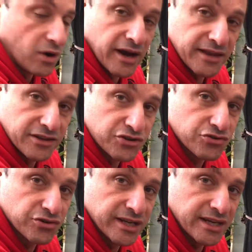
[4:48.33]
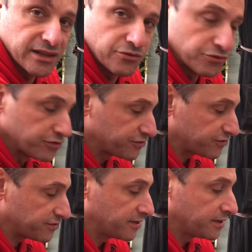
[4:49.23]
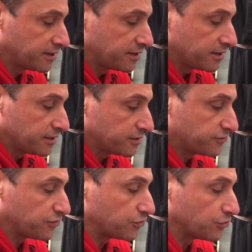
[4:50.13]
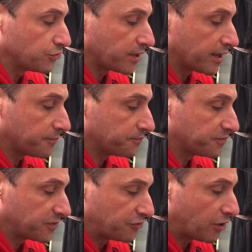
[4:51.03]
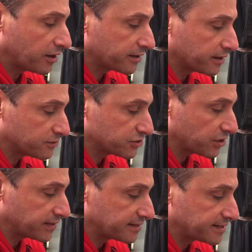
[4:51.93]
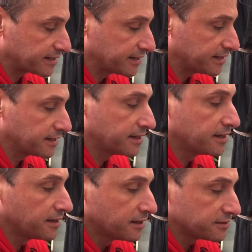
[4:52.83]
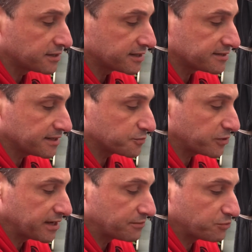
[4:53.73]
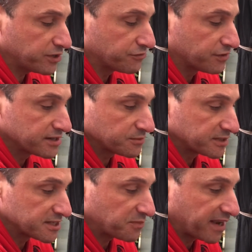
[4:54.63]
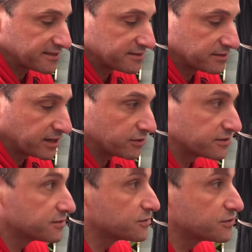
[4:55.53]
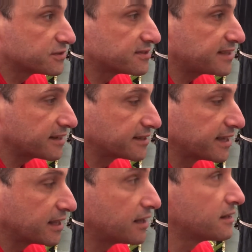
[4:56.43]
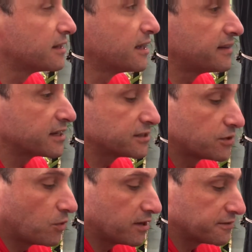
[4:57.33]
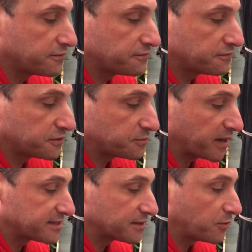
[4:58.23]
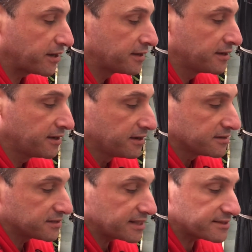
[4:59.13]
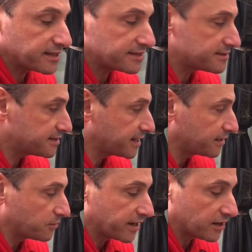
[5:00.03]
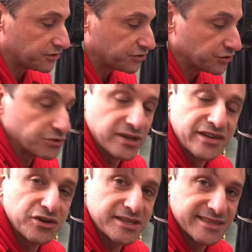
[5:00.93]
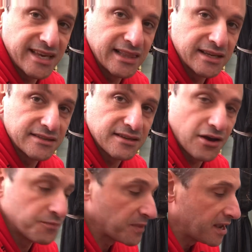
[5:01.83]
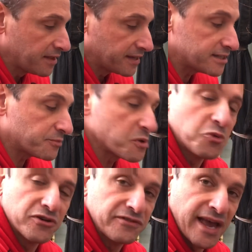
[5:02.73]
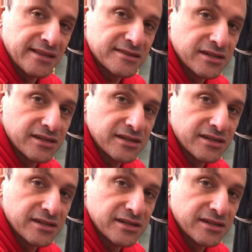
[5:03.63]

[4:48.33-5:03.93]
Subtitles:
the tree and the roots to the rock, and I was shown that technique. So you can see it's pretty reasonably spaced, and they're not stuck together, they're actually quite spaced that way. So that's the other way I do treat seedlings. So these are a bit more advanced, and